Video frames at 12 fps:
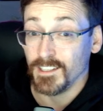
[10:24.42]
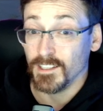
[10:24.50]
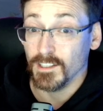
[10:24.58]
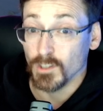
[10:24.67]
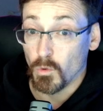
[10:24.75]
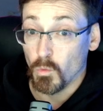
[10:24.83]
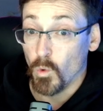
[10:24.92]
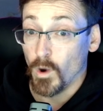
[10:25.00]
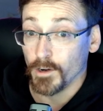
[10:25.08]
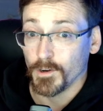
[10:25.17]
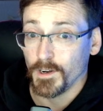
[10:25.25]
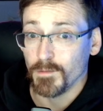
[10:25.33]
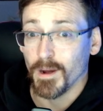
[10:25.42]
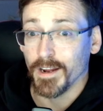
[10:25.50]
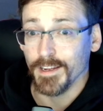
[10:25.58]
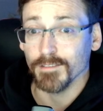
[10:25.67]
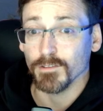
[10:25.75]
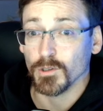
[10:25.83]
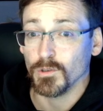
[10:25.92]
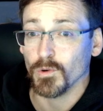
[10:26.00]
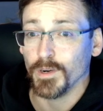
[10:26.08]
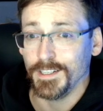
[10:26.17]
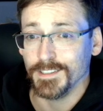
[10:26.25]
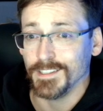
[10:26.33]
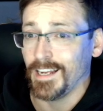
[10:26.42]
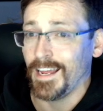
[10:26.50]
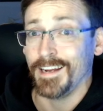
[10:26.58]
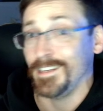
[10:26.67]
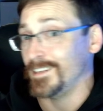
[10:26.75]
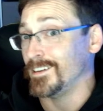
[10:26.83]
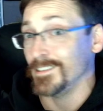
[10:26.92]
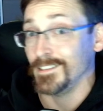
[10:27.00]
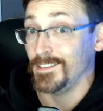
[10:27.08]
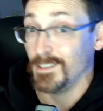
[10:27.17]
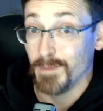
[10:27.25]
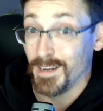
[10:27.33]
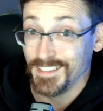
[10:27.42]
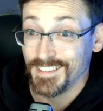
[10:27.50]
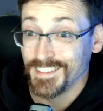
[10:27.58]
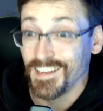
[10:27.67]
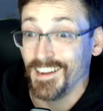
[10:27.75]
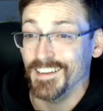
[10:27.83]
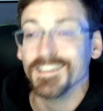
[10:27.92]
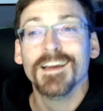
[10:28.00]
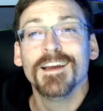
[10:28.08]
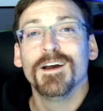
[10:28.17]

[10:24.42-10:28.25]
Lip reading: is watering my evergreens and adding content to my site,